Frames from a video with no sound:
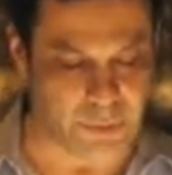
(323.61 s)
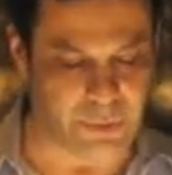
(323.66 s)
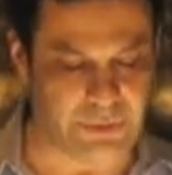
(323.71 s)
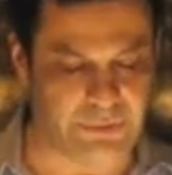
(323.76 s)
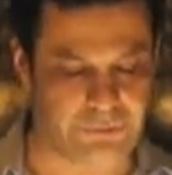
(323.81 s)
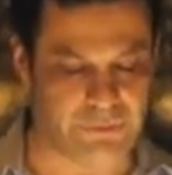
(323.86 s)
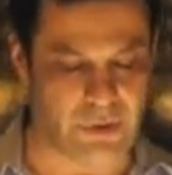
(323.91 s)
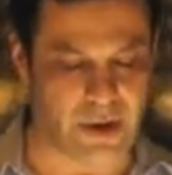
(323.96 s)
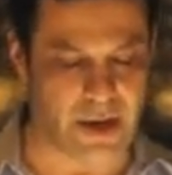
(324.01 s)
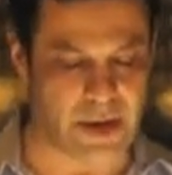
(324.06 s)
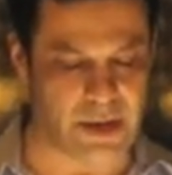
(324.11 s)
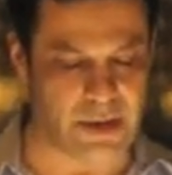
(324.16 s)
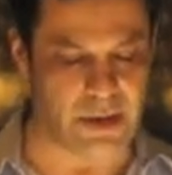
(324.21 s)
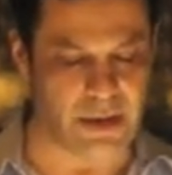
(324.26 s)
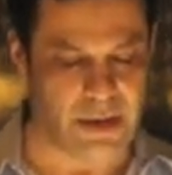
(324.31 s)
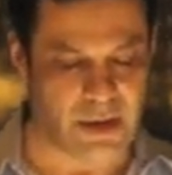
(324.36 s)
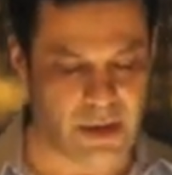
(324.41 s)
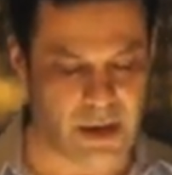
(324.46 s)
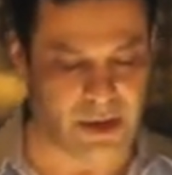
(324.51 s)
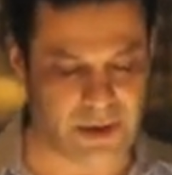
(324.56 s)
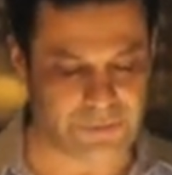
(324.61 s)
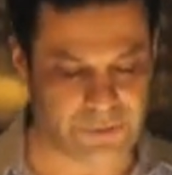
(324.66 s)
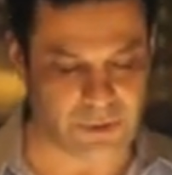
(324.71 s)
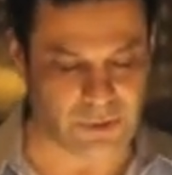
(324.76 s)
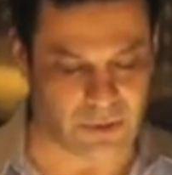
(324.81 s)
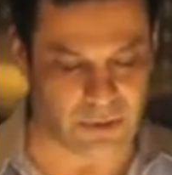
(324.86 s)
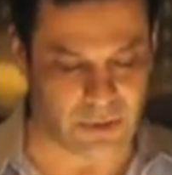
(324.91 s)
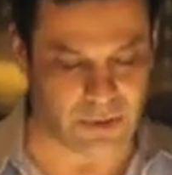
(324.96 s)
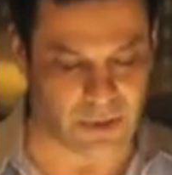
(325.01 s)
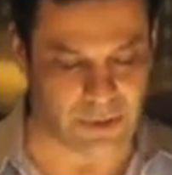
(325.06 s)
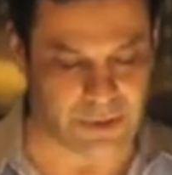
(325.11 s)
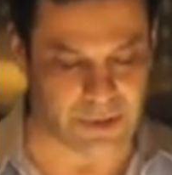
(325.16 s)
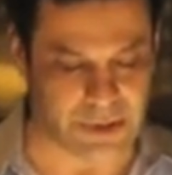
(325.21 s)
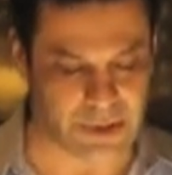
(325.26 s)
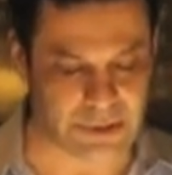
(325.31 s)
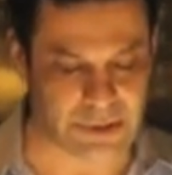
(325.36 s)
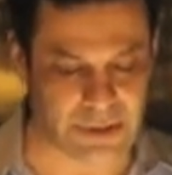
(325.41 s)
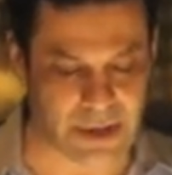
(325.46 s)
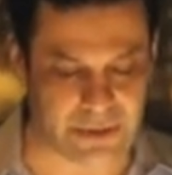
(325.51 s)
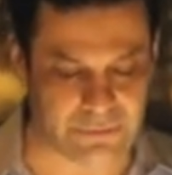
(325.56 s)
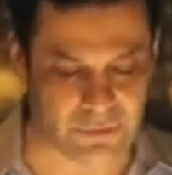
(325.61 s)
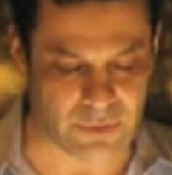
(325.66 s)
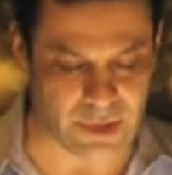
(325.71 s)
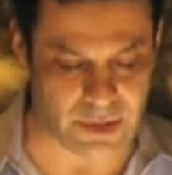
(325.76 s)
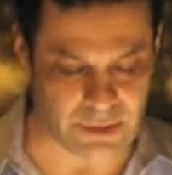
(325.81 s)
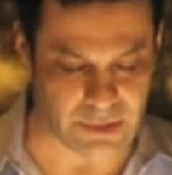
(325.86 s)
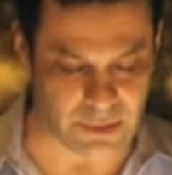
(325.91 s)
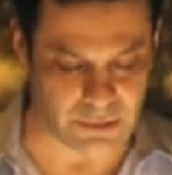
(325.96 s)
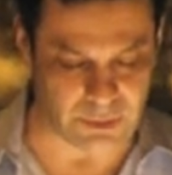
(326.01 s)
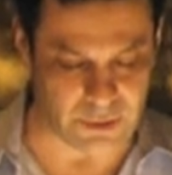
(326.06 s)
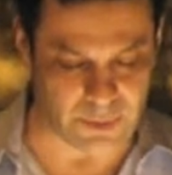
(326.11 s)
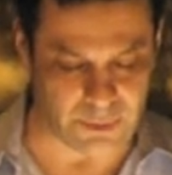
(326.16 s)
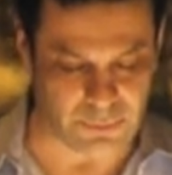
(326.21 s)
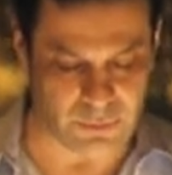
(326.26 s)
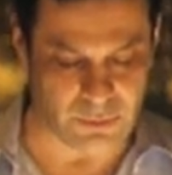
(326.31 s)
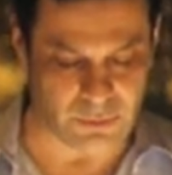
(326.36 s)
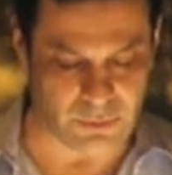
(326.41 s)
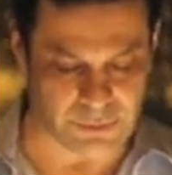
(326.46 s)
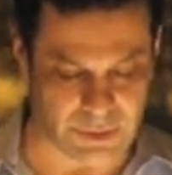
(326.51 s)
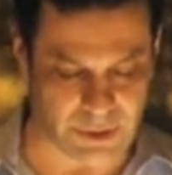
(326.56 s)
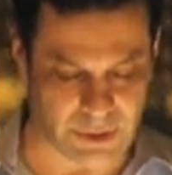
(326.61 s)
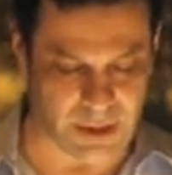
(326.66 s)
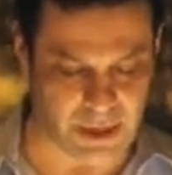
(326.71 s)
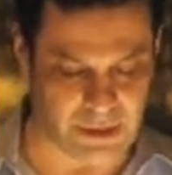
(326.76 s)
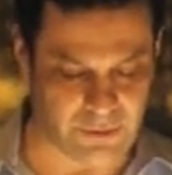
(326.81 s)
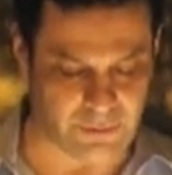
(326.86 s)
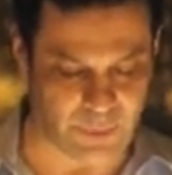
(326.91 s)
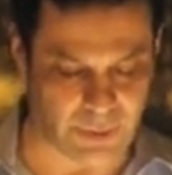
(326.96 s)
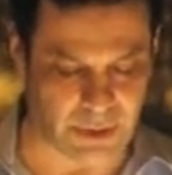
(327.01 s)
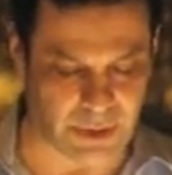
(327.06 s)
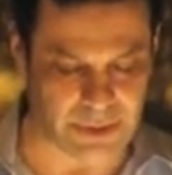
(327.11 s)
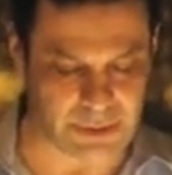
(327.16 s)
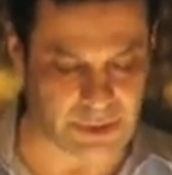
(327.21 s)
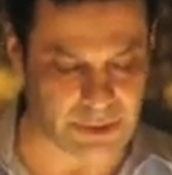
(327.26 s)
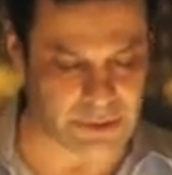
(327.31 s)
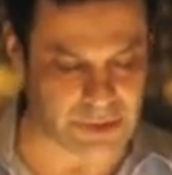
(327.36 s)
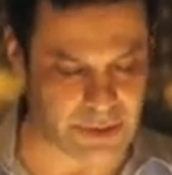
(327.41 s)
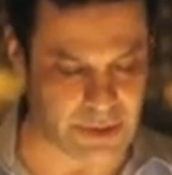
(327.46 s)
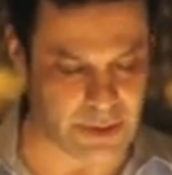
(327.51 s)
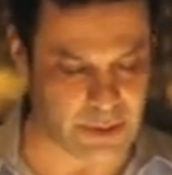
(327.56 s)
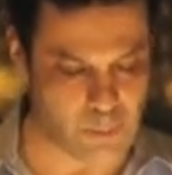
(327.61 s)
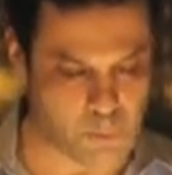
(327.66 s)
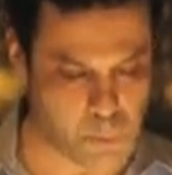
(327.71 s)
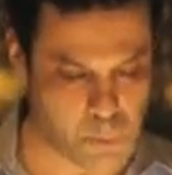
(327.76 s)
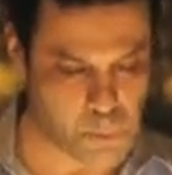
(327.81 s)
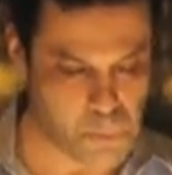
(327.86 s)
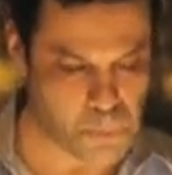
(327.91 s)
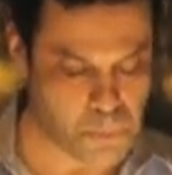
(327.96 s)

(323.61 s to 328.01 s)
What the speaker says: The refrain, after all, in its never-ending loop, was a kind of malignancy.